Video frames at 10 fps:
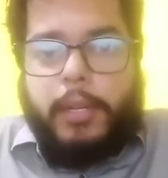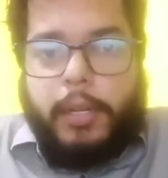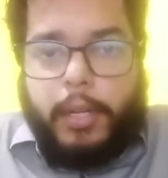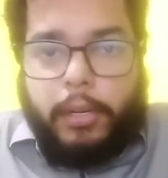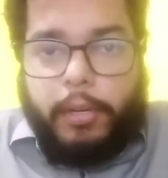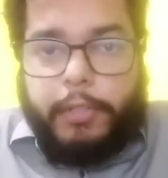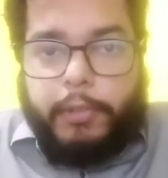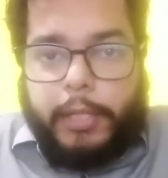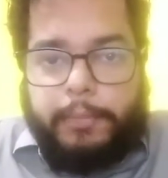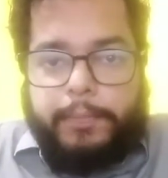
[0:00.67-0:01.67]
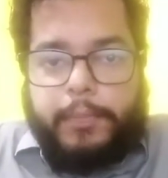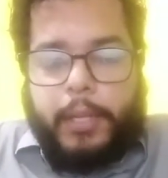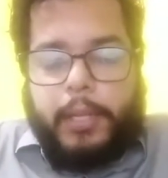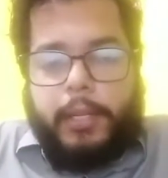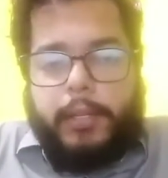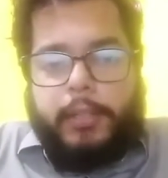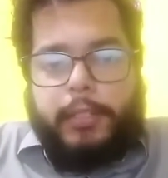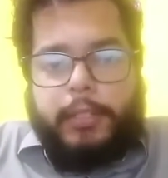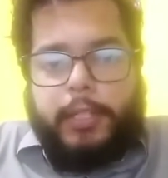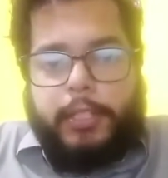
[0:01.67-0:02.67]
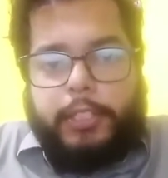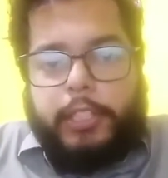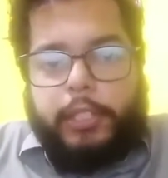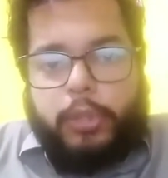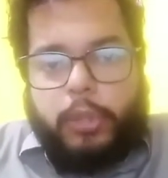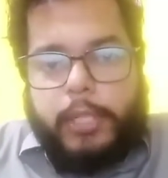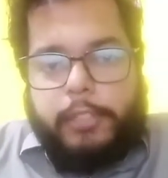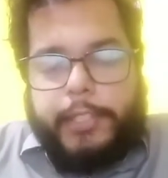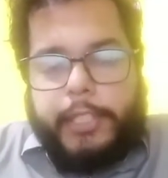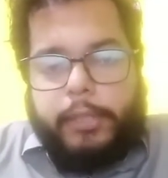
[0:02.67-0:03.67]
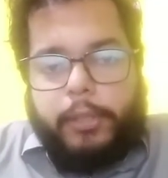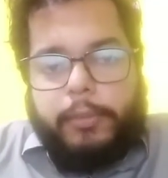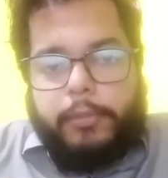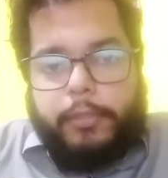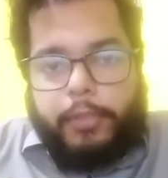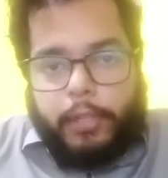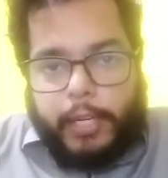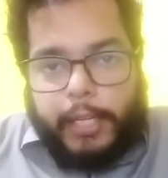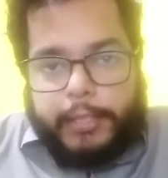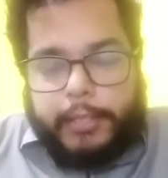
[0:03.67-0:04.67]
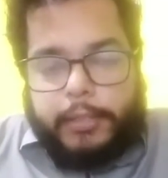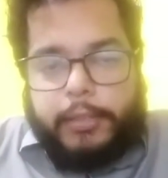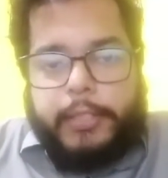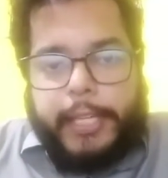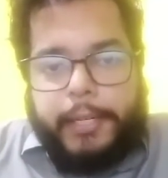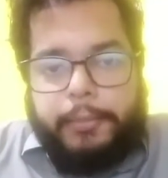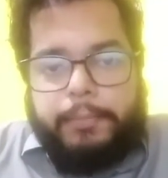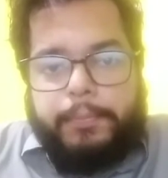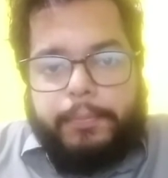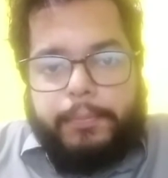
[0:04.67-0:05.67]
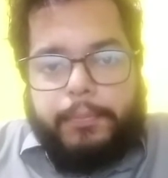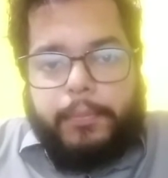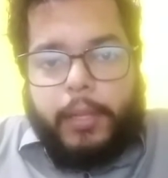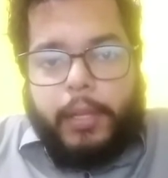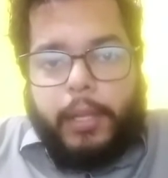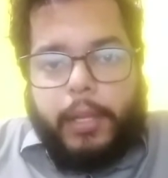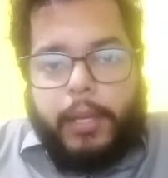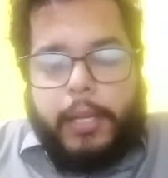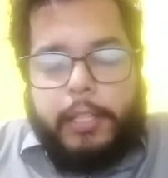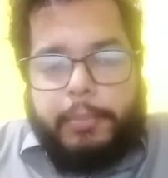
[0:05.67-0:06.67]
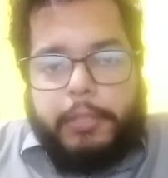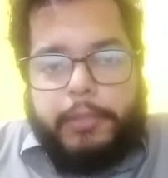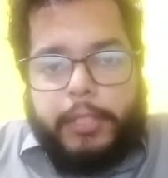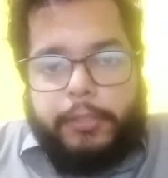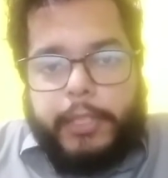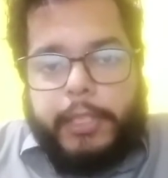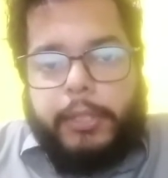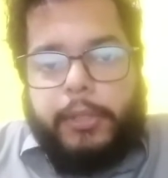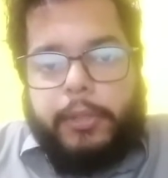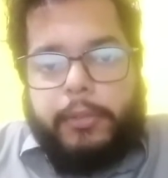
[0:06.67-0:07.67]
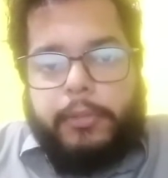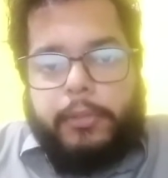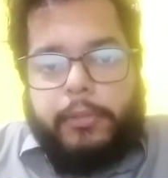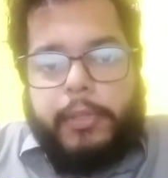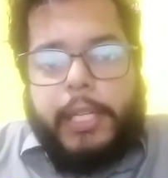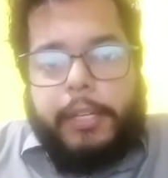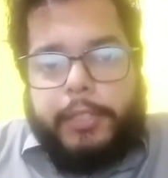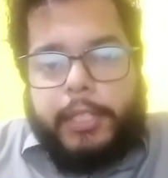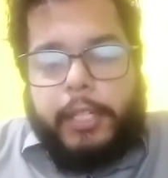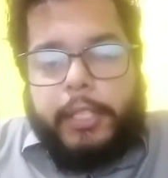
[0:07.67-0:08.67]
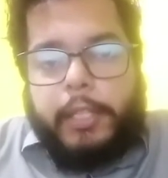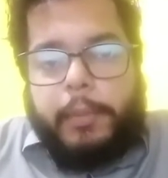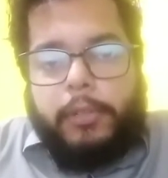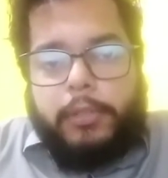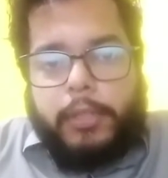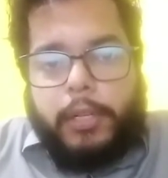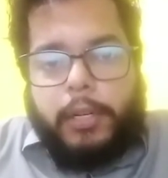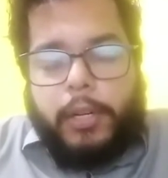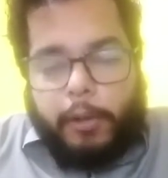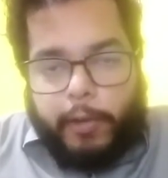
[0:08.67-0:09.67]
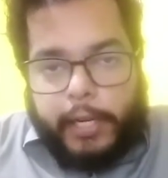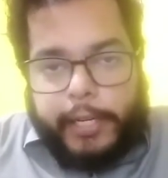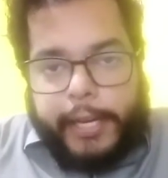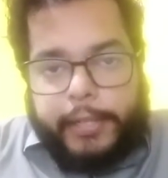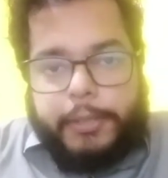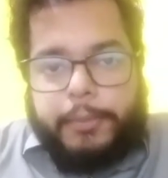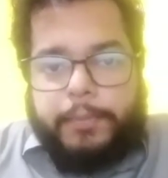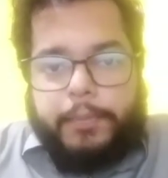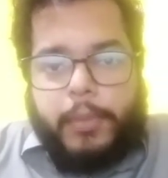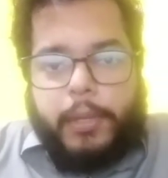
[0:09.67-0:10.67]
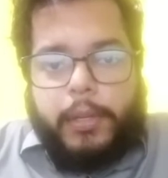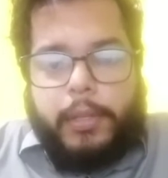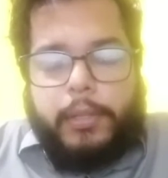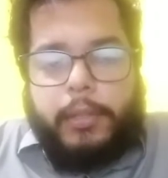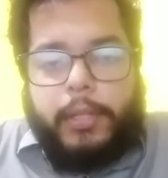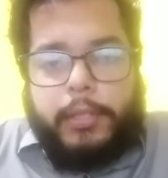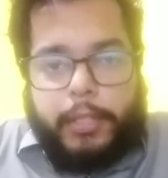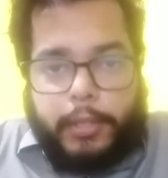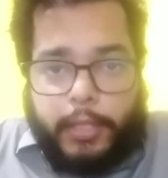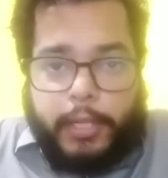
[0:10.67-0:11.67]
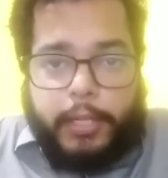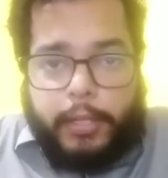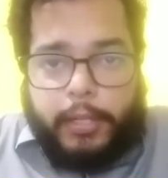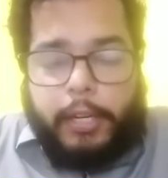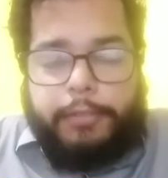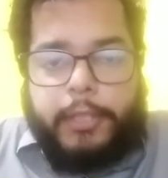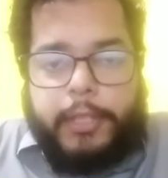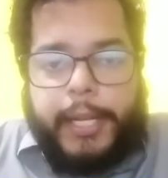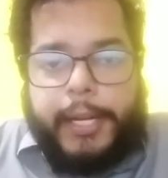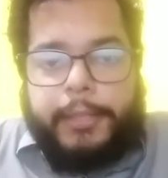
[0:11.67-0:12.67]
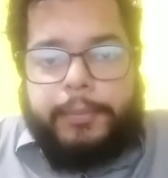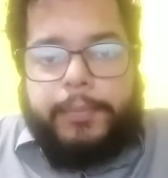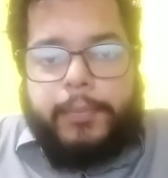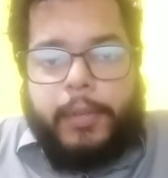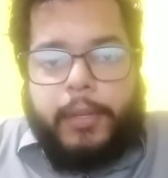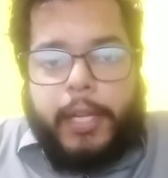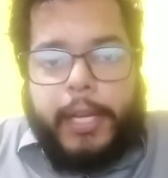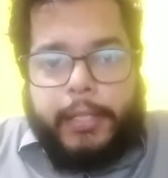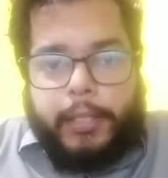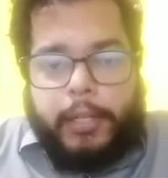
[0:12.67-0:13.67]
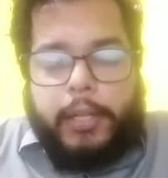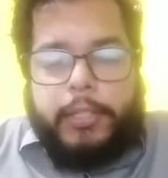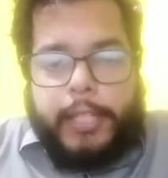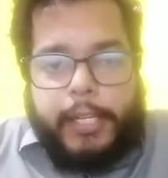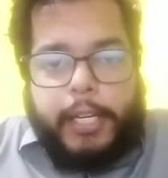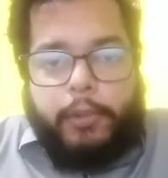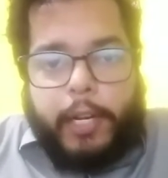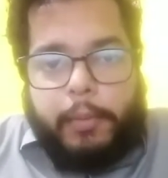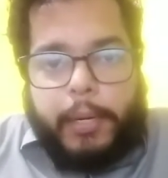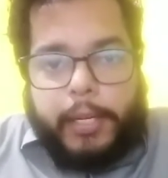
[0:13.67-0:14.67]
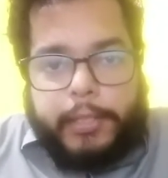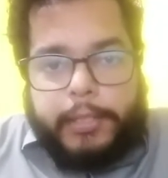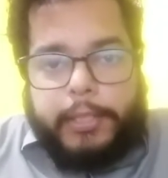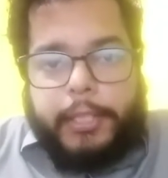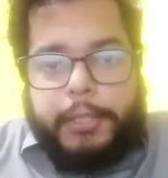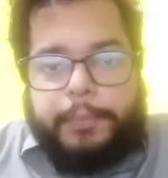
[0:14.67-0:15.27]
Hello everyone, this is the history tutorial video for class 10. In the previous video, we have studied about the Rowlatt Act, the Satyagraha after that, and the Jallianwala Bagh incident.